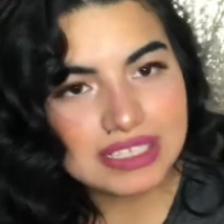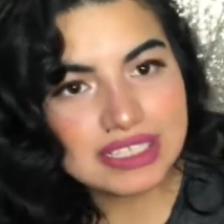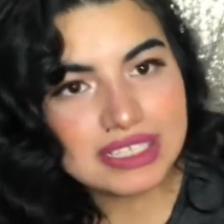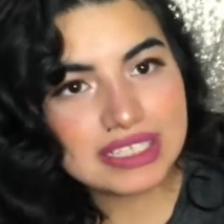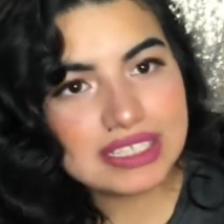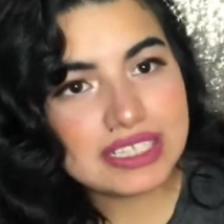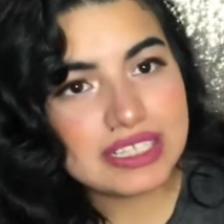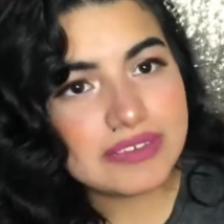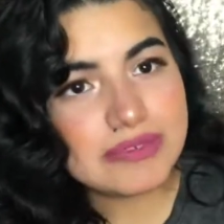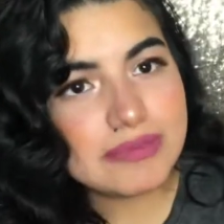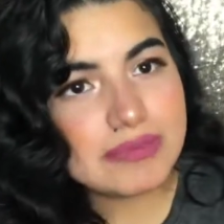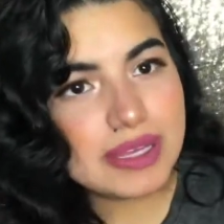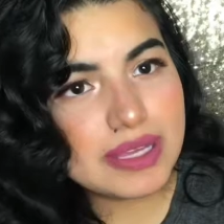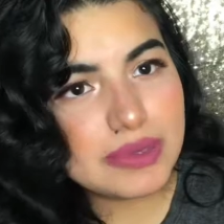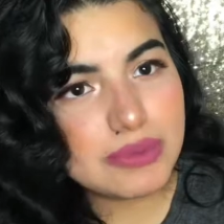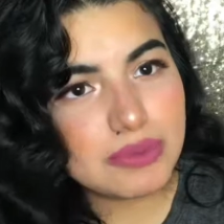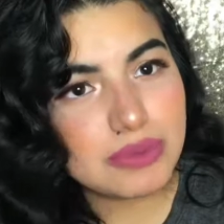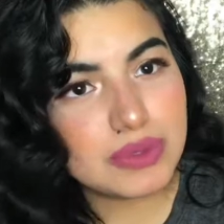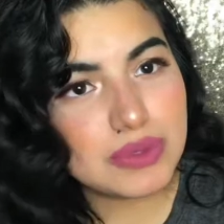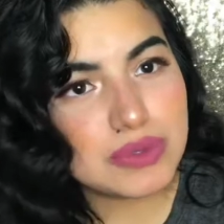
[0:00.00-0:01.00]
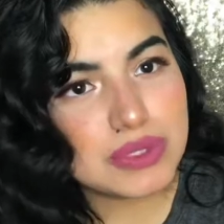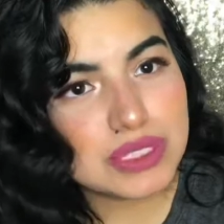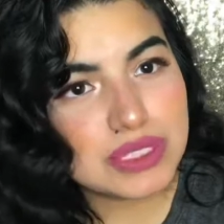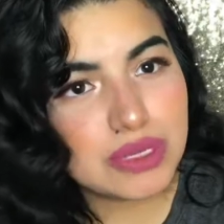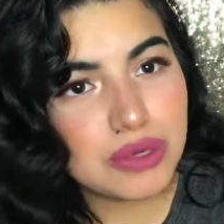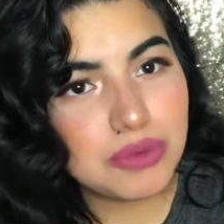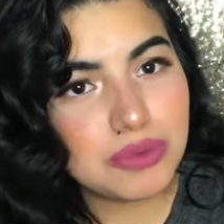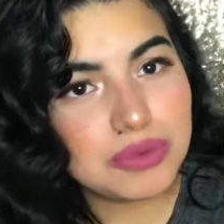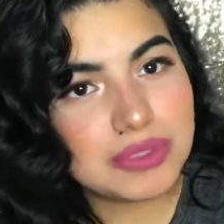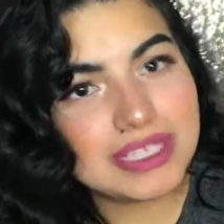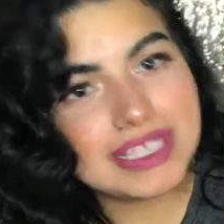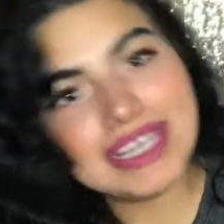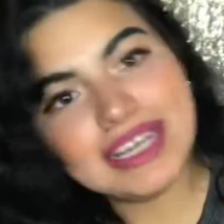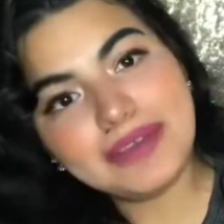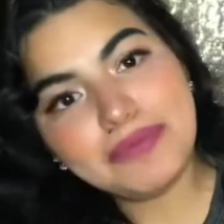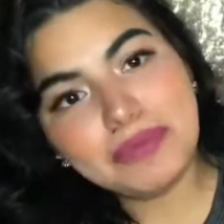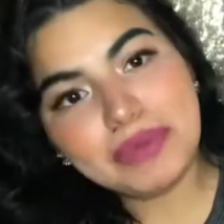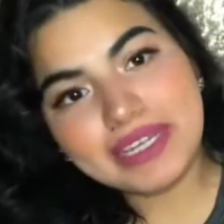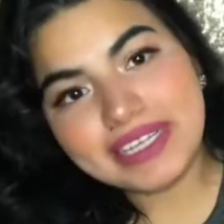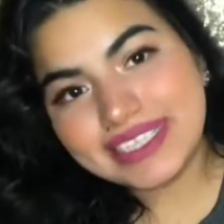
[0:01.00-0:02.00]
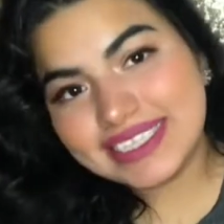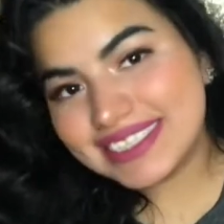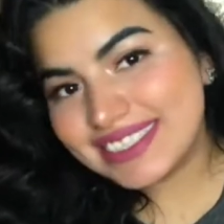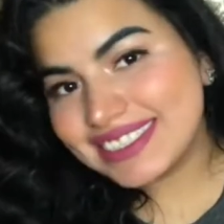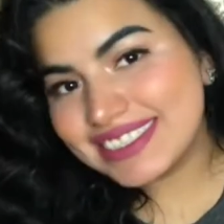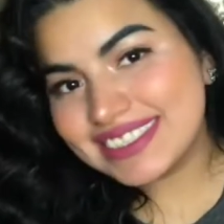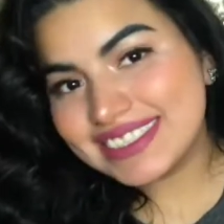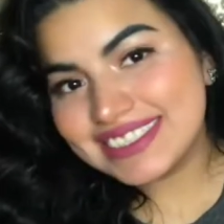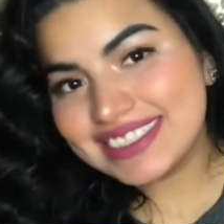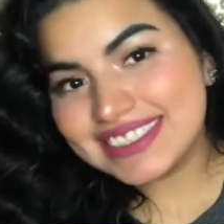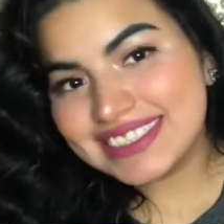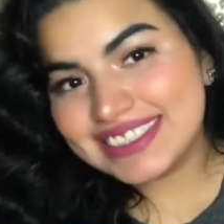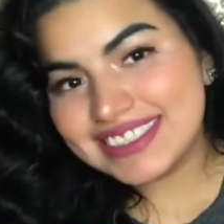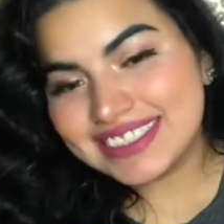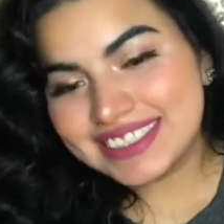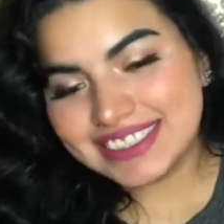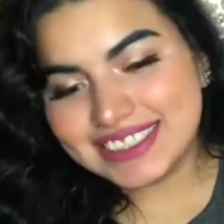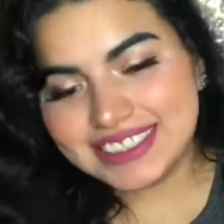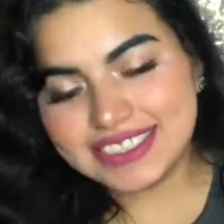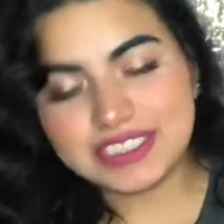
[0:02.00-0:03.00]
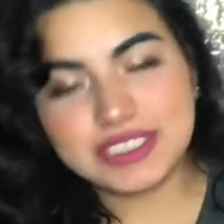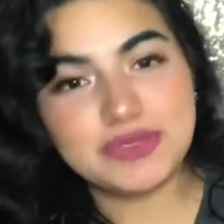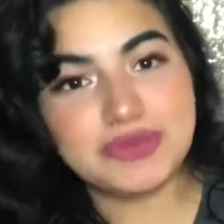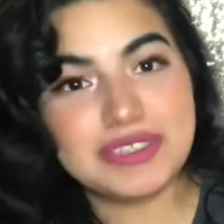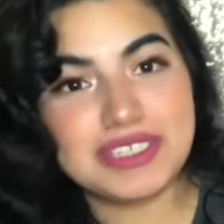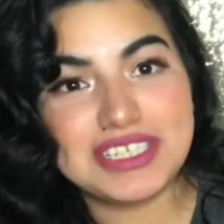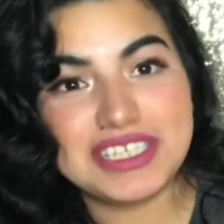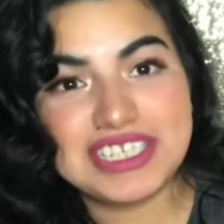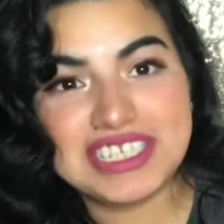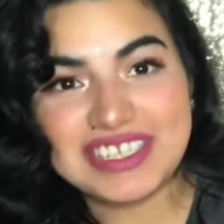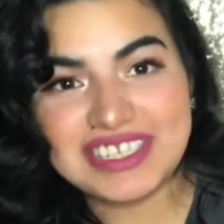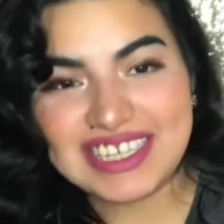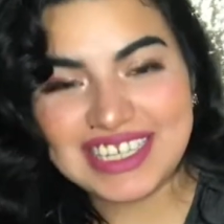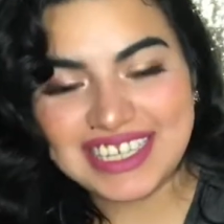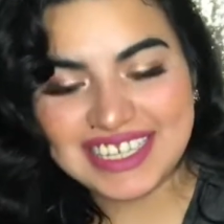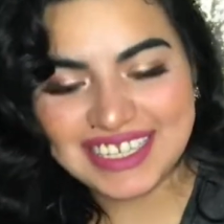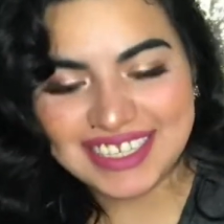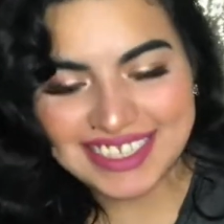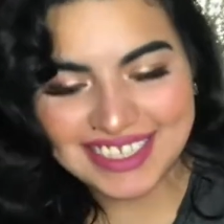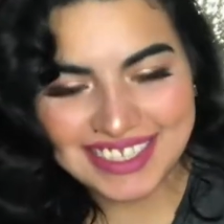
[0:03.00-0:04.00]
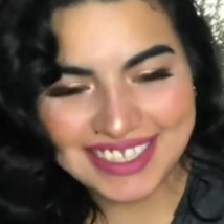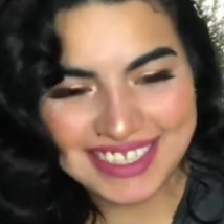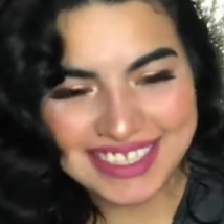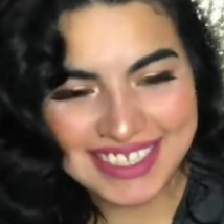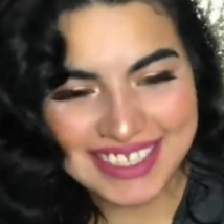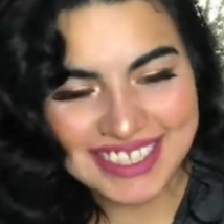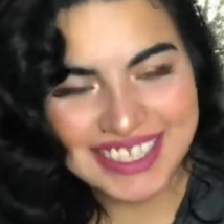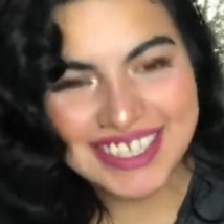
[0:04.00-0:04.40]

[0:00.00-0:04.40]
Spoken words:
love my rose gold cup. Just wanted to share that. Hey